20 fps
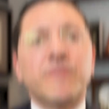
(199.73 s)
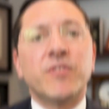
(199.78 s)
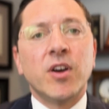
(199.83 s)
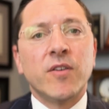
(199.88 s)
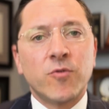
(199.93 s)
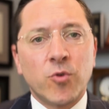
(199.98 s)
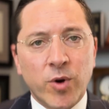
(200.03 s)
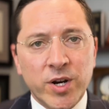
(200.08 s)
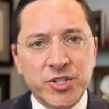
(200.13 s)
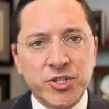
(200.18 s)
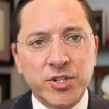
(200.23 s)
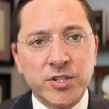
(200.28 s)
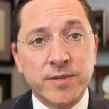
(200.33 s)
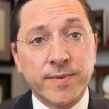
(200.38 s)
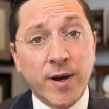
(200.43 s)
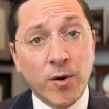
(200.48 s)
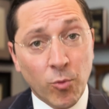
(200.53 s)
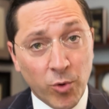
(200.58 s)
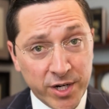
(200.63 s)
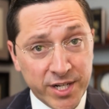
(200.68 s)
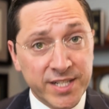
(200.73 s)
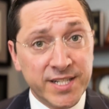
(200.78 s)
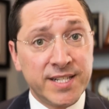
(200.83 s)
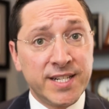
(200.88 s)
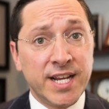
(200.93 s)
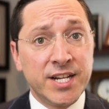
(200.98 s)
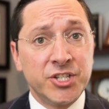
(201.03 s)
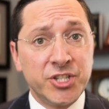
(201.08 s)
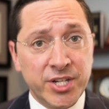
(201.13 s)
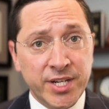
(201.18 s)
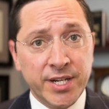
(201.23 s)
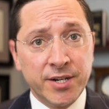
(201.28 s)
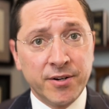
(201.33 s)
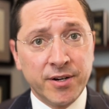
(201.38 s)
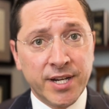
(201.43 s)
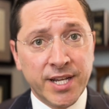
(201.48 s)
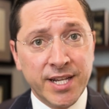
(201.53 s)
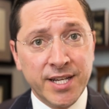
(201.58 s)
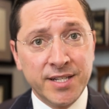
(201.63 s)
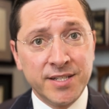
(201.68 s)
you have questions about what a detention
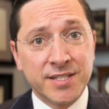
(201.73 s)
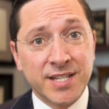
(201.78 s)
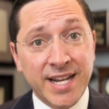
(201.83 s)
hearing is